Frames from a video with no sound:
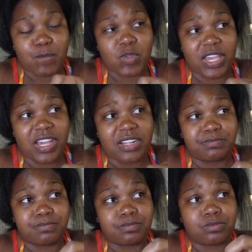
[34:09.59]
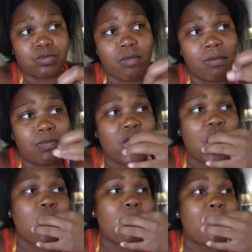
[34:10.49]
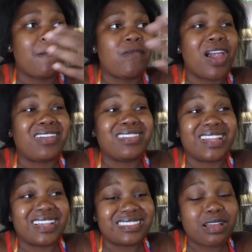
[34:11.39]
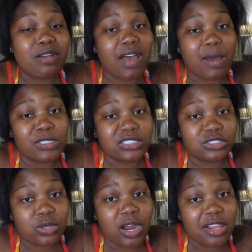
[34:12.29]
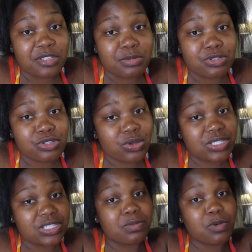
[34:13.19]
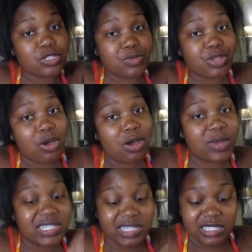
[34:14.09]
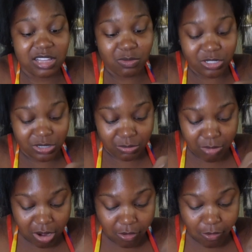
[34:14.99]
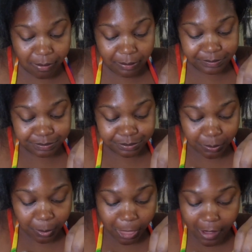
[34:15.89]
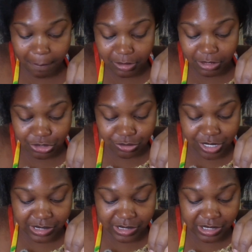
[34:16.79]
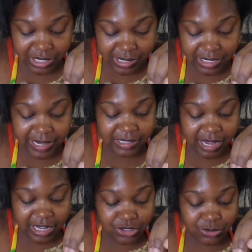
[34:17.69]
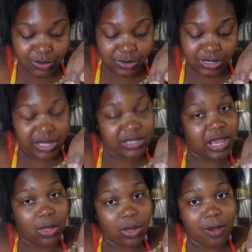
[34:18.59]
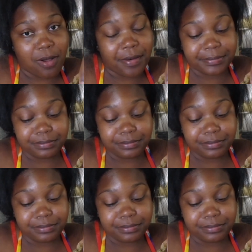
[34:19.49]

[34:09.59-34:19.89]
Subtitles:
and the leg stuff. I wasn't sure how that was supposed to go because it's supposed to be long ways. That's how it was on the model, but the string that they attached to it was not that long.